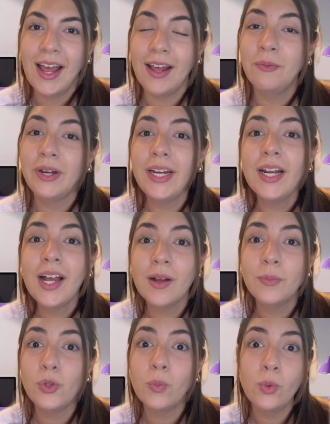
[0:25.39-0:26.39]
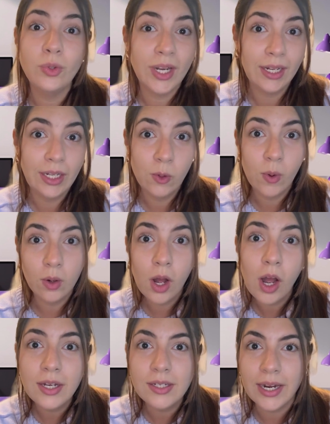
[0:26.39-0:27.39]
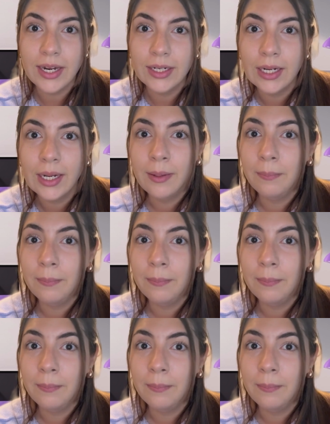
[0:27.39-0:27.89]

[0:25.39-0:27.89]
And when it comes to multilingual content,